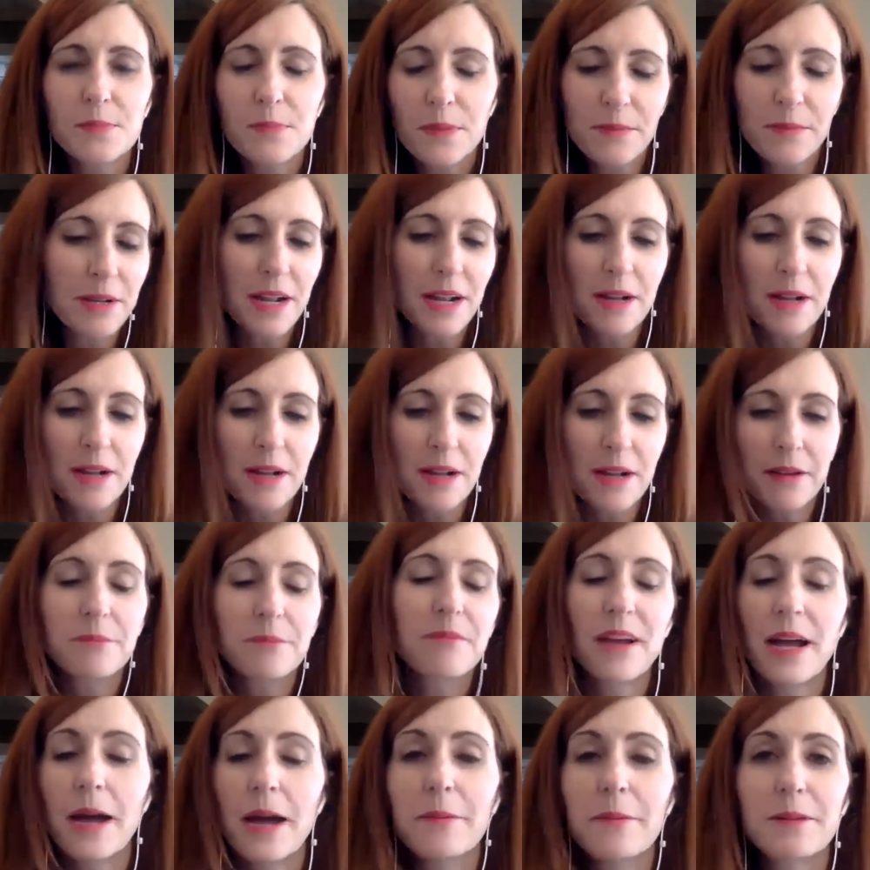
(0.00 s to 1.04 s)
I mean, I'm
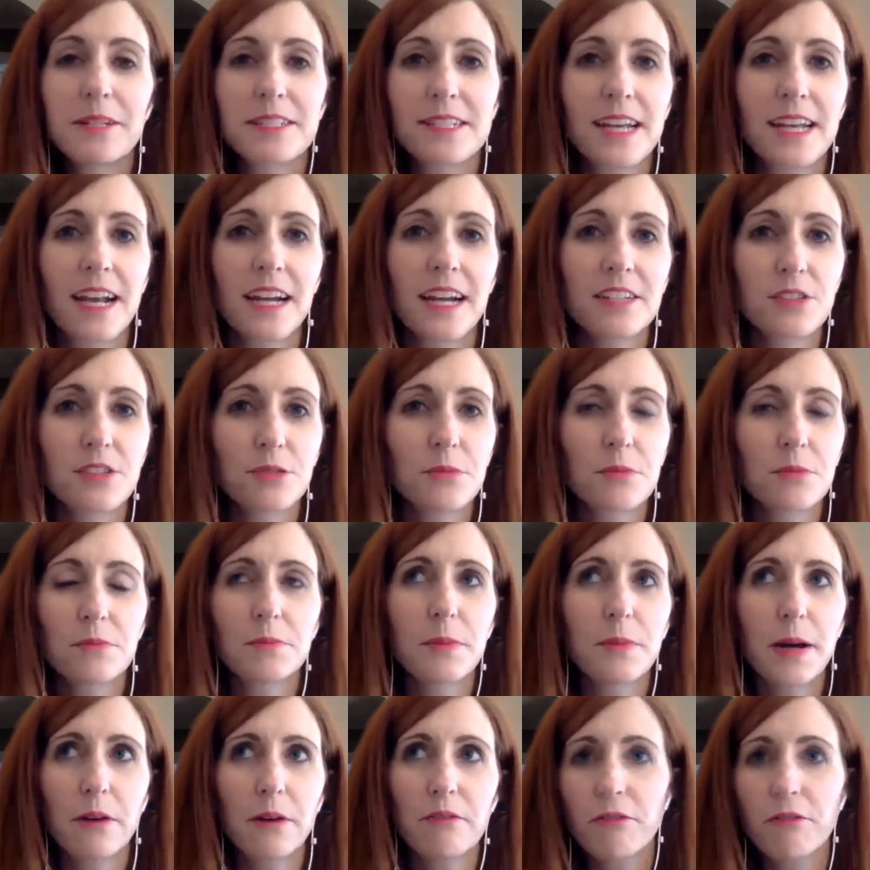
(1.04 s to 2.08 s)
happy to say I do
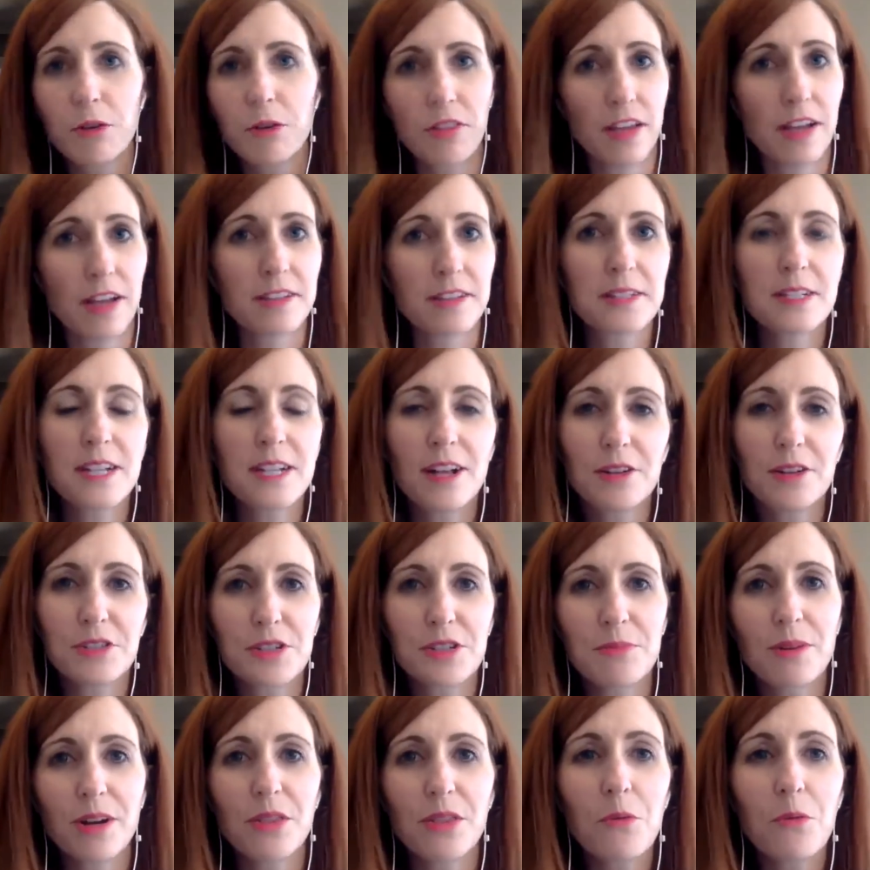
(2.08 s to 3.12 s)
about $4,000 a
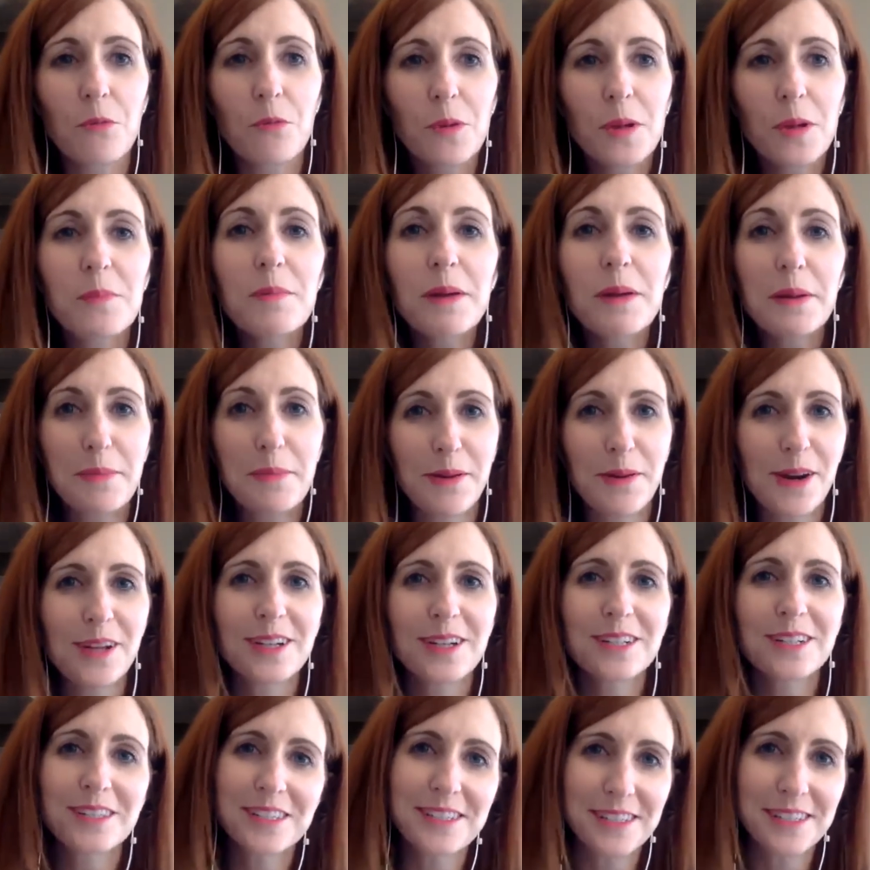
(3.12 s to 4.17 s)
month when my
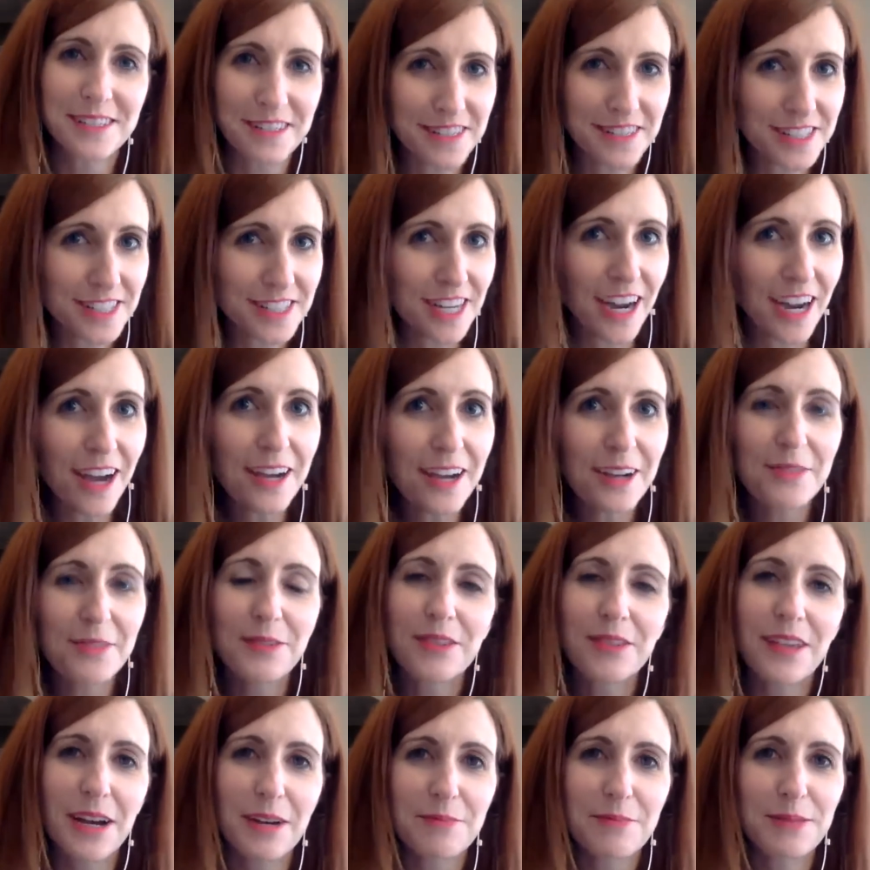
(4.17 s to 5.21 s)
product is in stock,
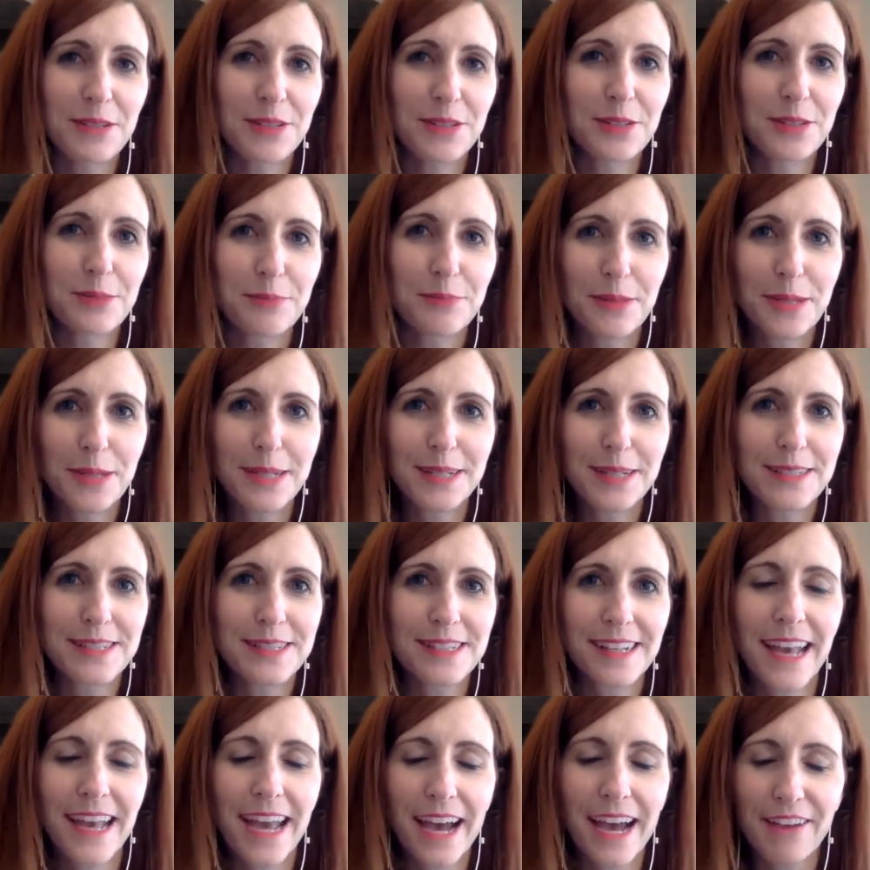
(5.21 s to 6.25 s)
with that being the biggest
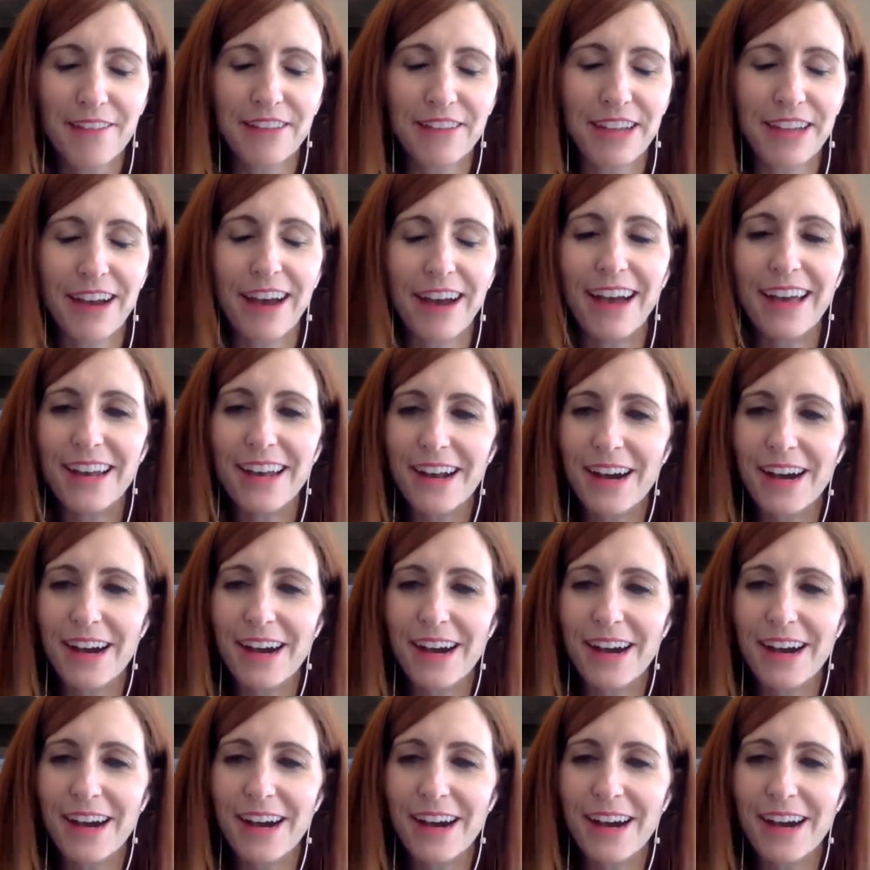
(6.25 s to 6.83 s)
caveat.